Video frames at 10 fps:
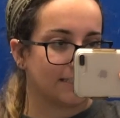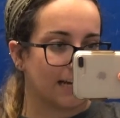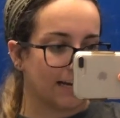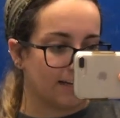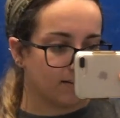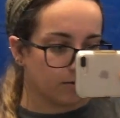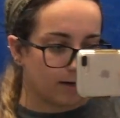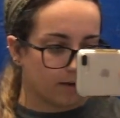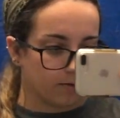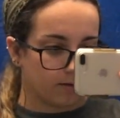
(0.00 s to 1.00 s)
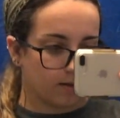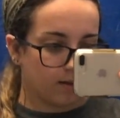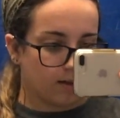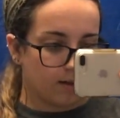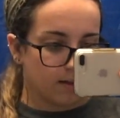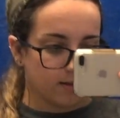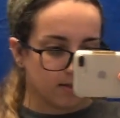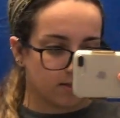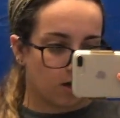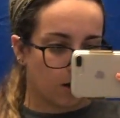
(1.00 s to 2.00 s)
tight around
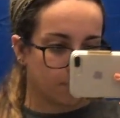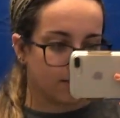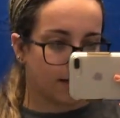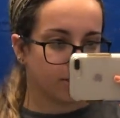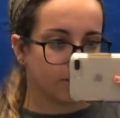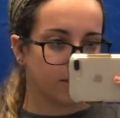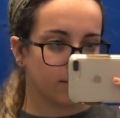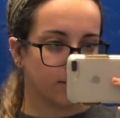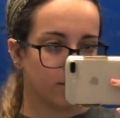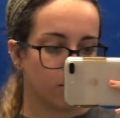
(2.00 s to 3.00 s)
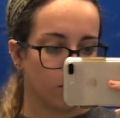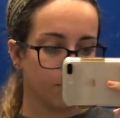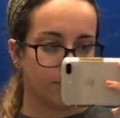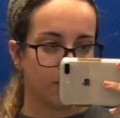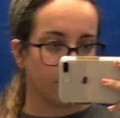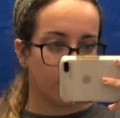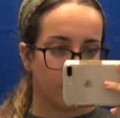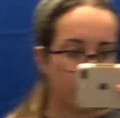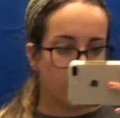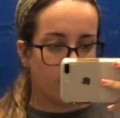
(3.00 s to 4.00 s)
this top section. So these are
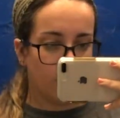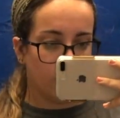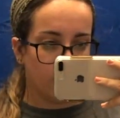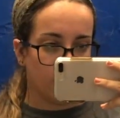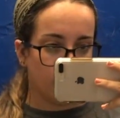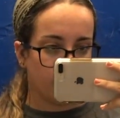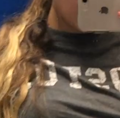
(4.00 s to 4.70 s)
a no.